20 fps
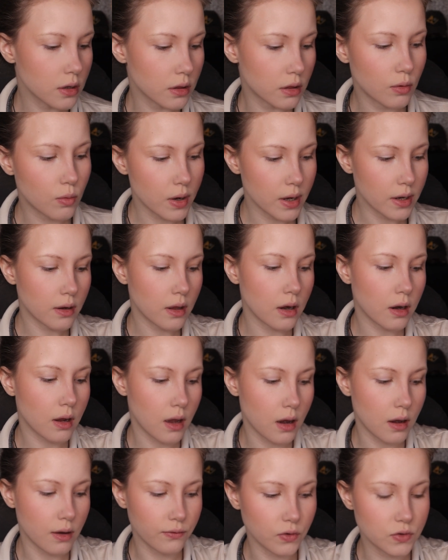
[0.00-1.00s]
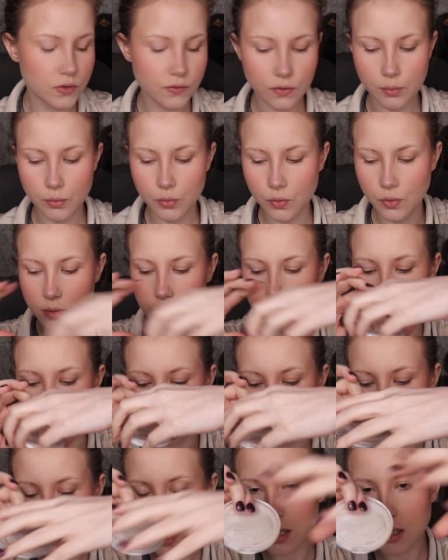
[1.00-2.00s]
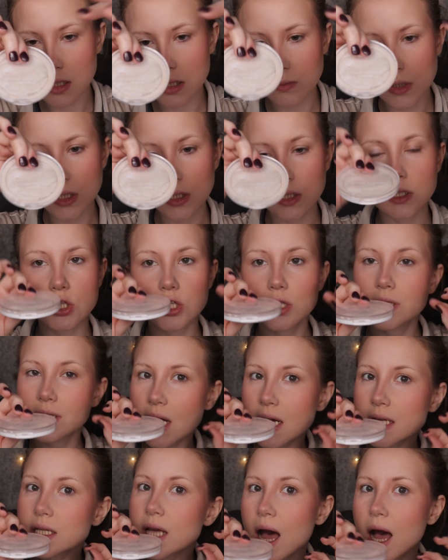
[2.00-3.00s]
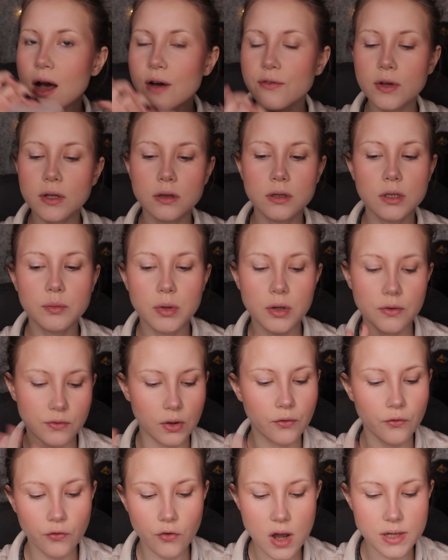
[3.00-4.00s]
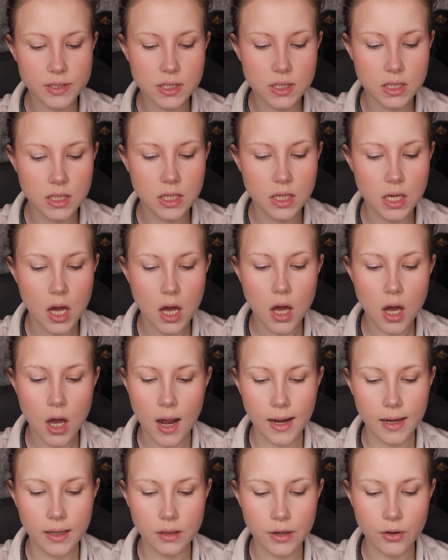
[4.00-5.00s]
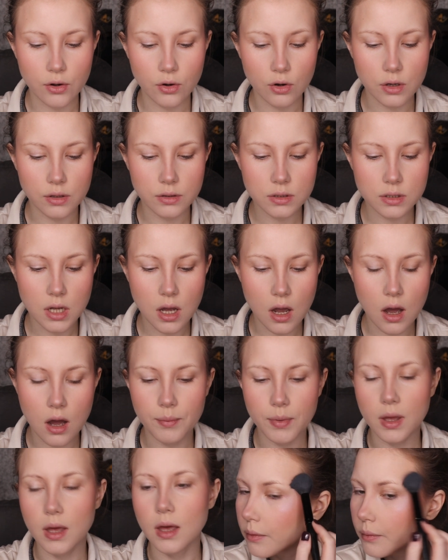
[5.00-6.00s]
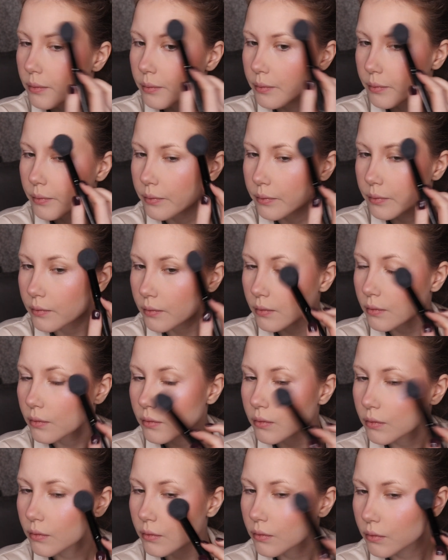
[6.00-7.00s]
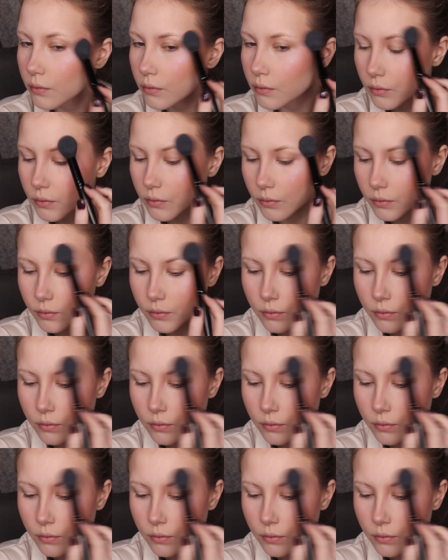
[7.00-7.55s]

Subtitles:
The one that I have is from MUA Makeup Academy because she does have a little bit of the frosty highlighter on top, and I'm going with my e.l.f.